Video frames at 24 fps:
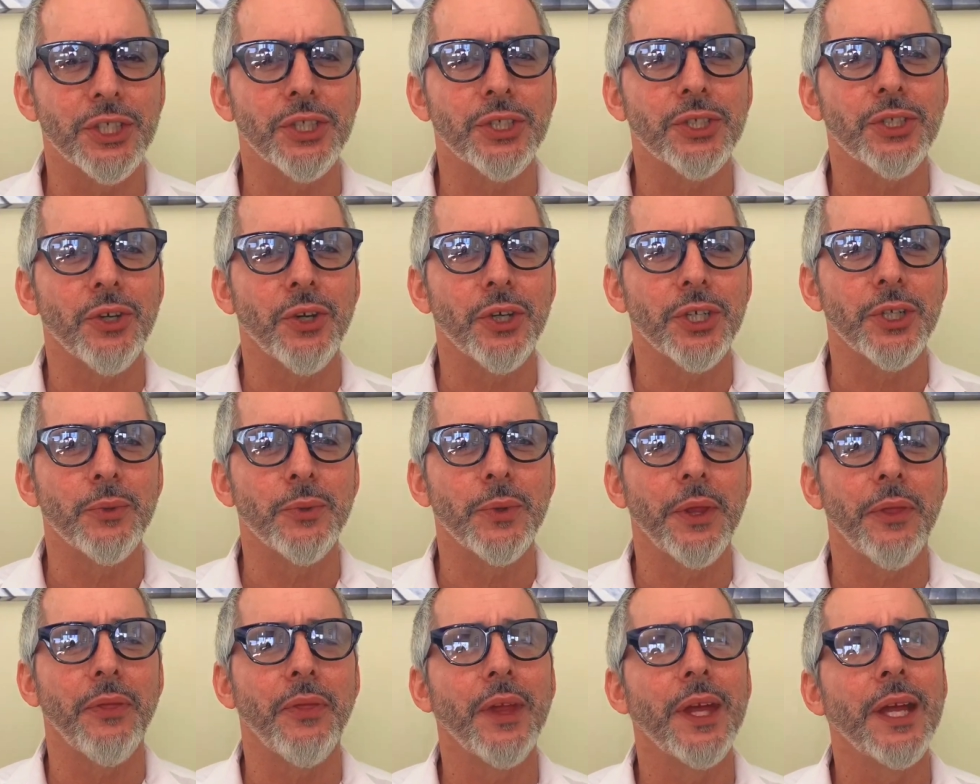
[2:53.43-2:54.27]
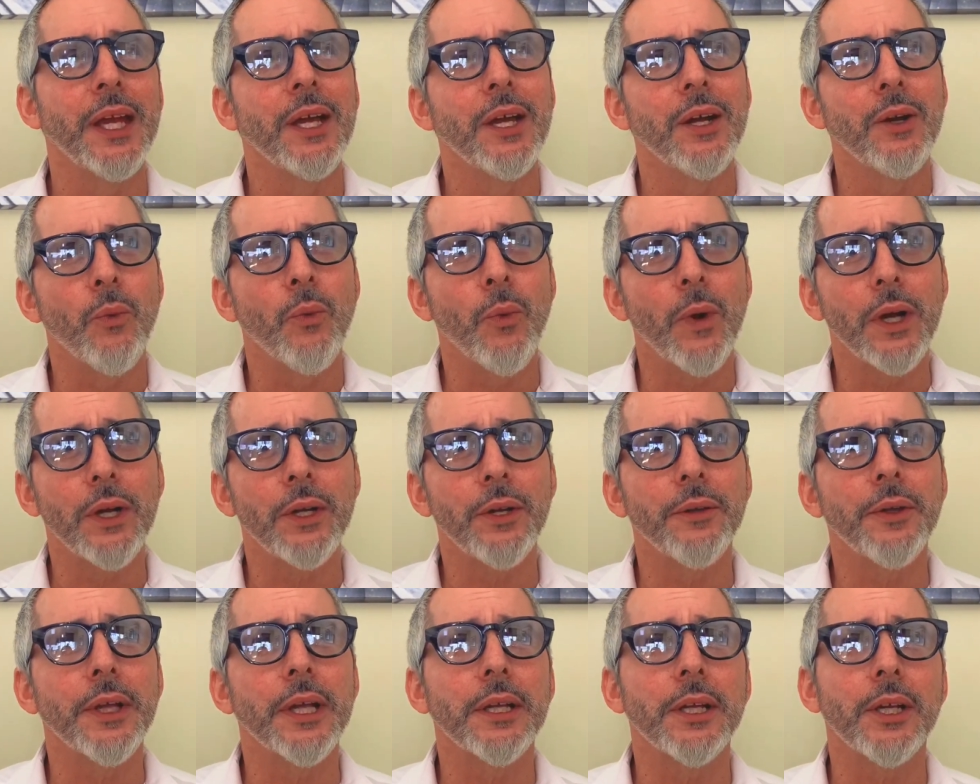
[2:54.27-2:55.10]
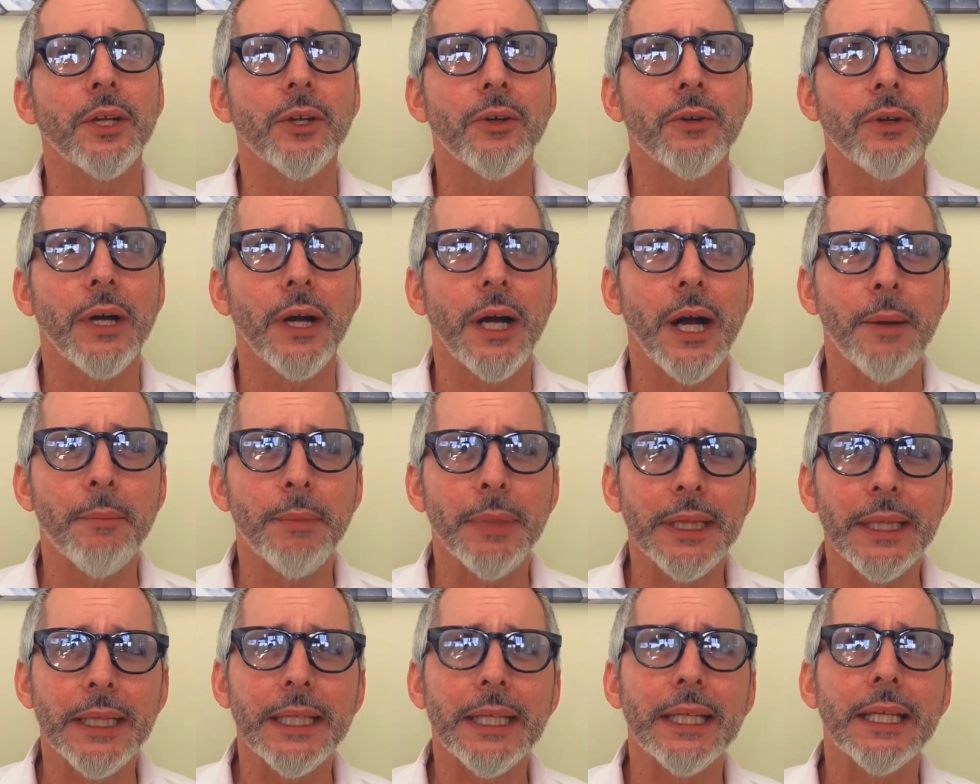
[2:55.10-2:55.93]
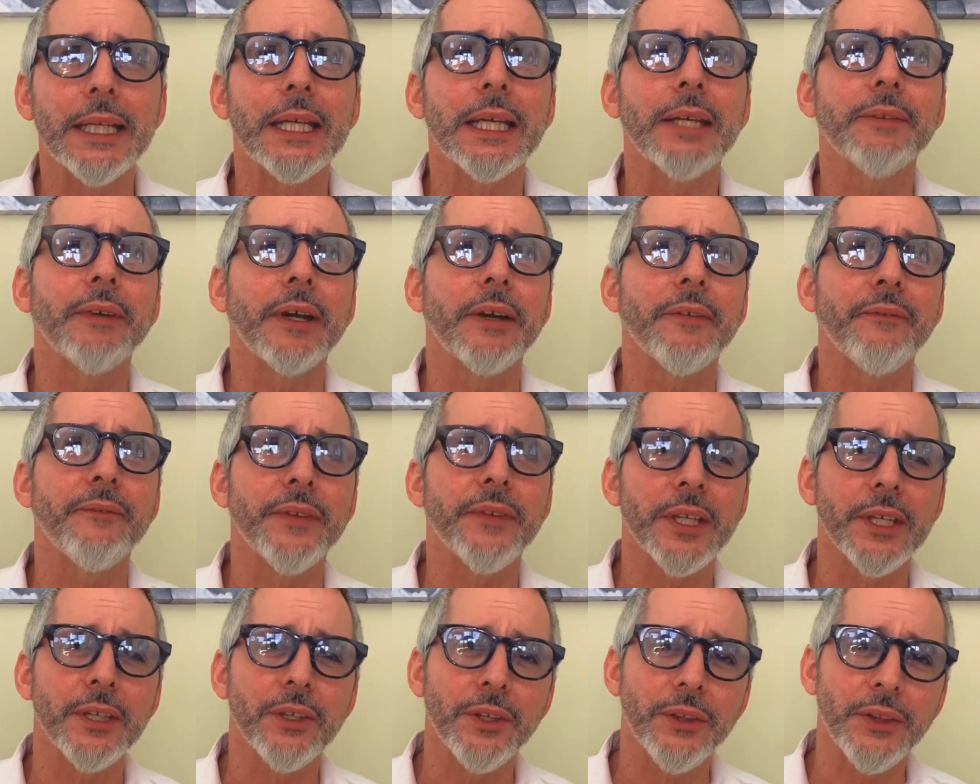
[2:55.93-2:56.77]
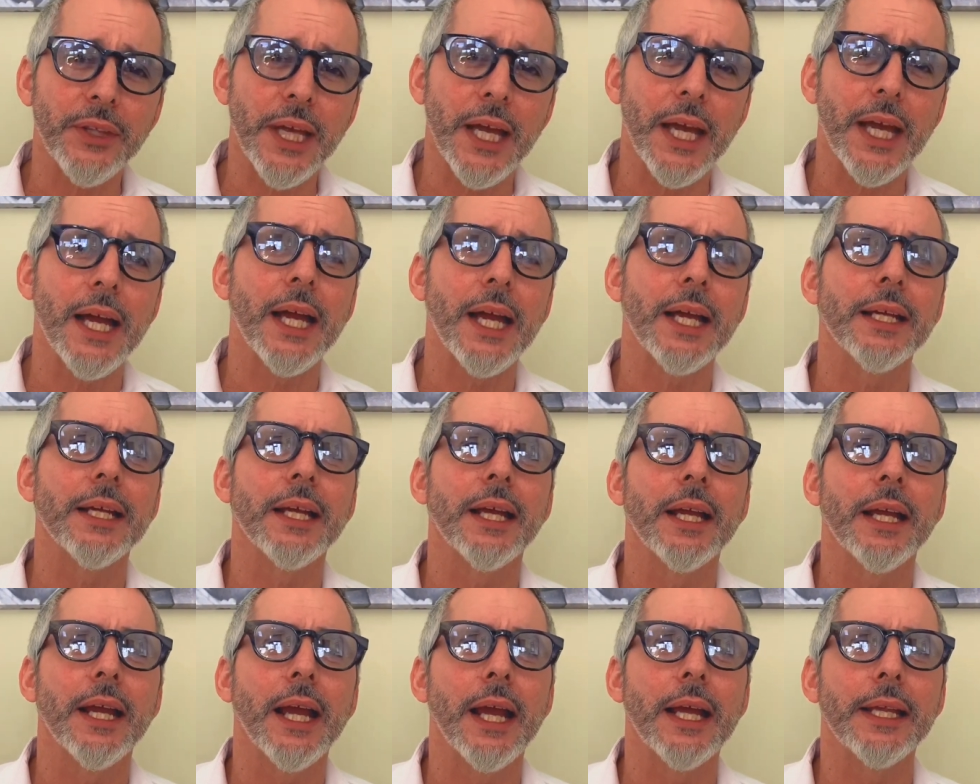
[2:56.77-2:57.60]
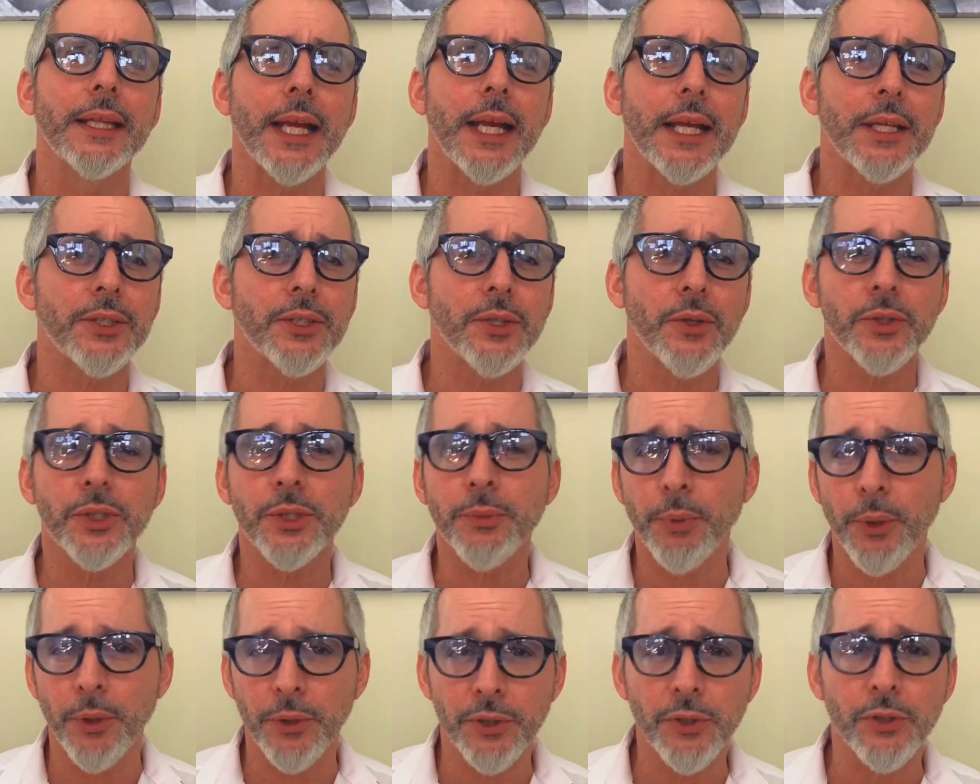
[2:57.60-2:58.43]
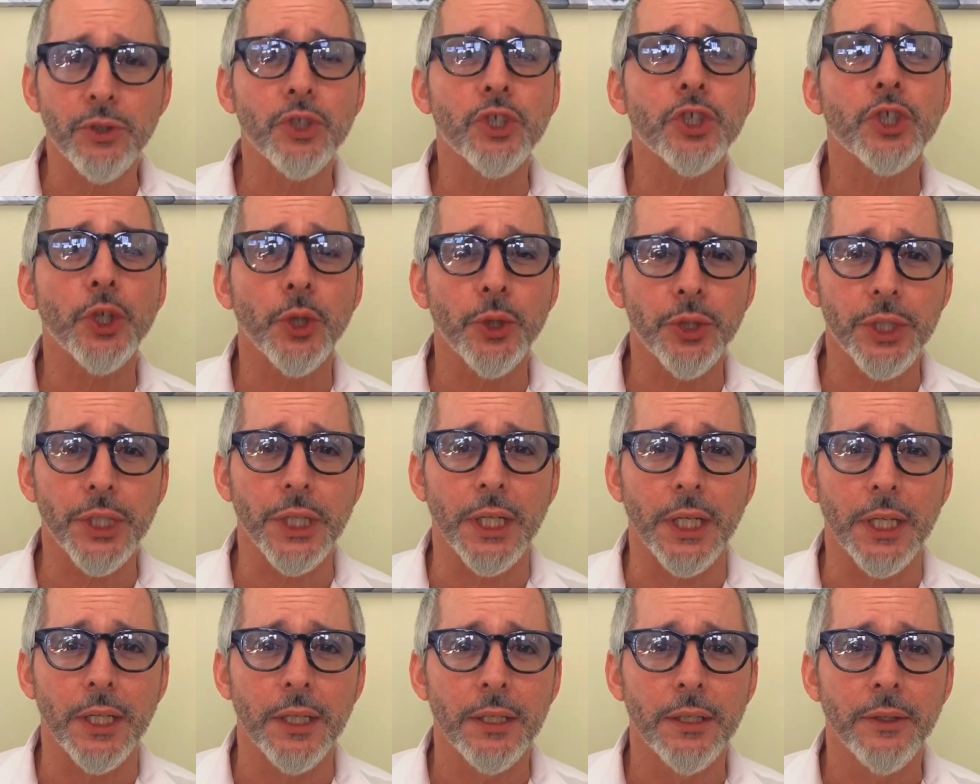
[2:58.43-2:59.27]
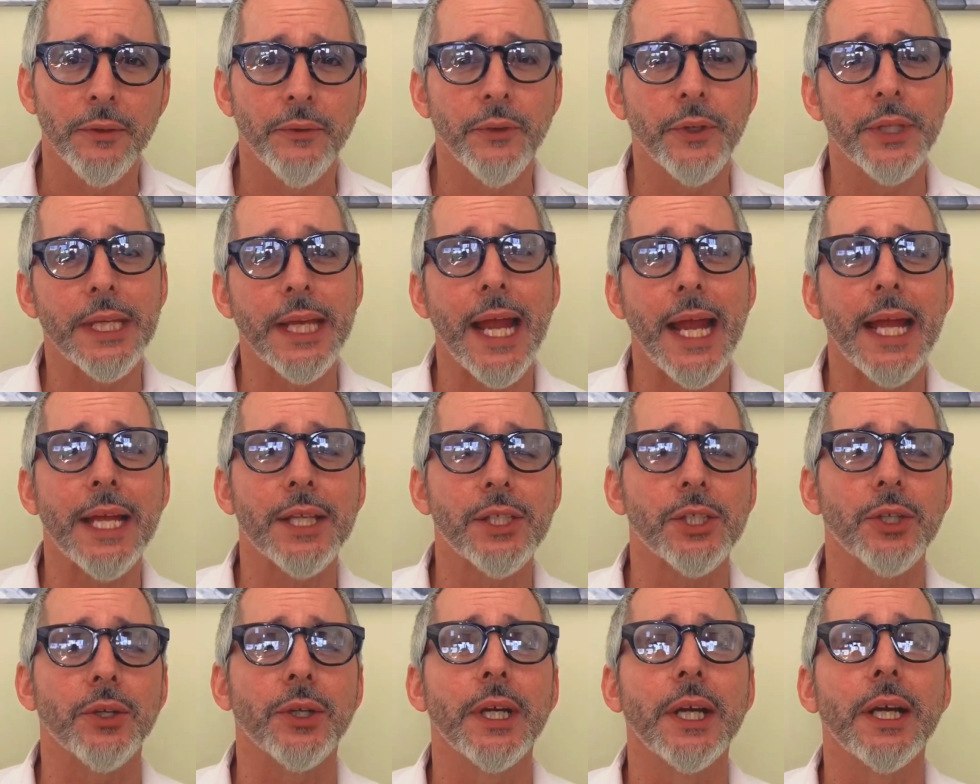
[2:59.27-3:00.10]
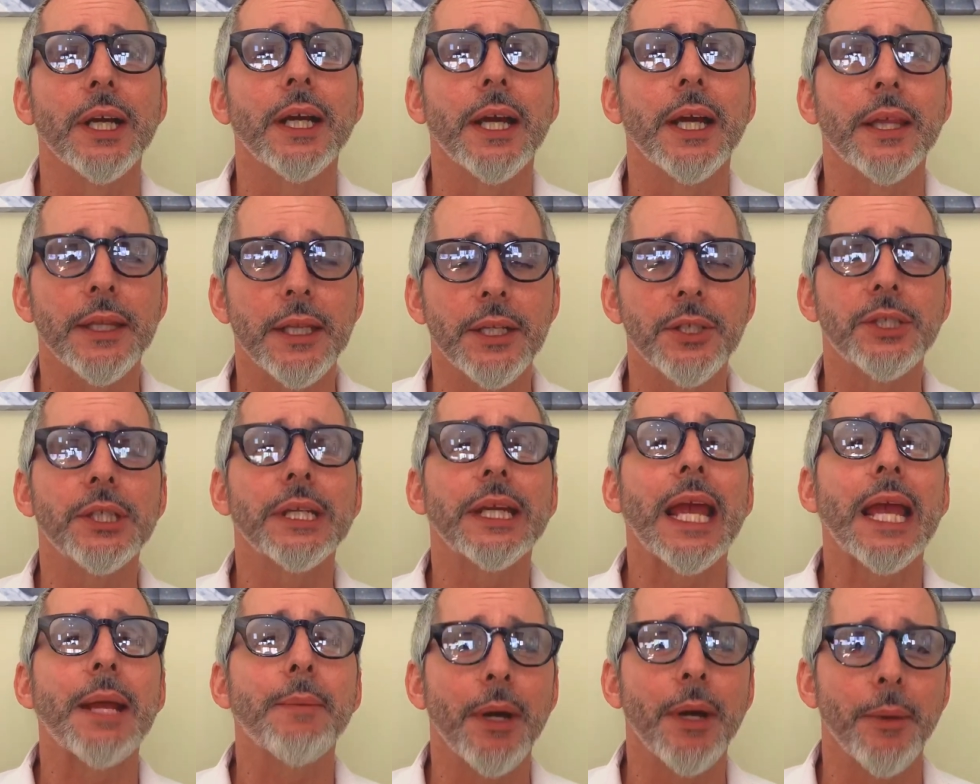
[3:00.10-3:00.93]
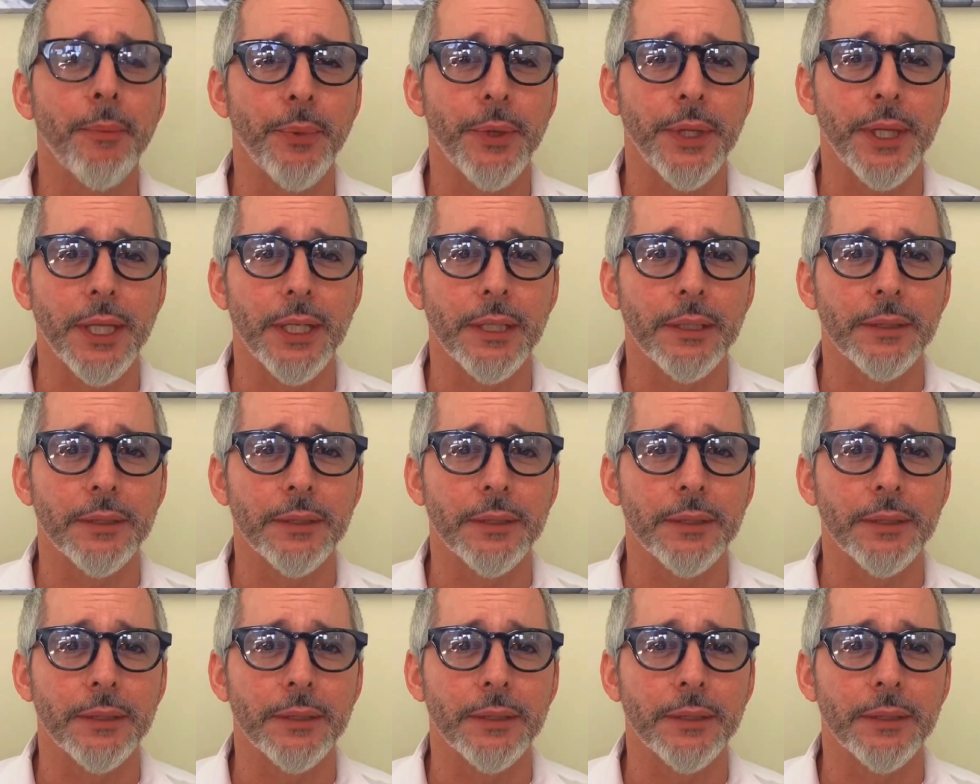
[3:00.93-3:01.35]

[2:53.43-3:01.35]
started with, well, you know, I believe, I feel that, and that shows the person searching for the answer. And then she came up with it.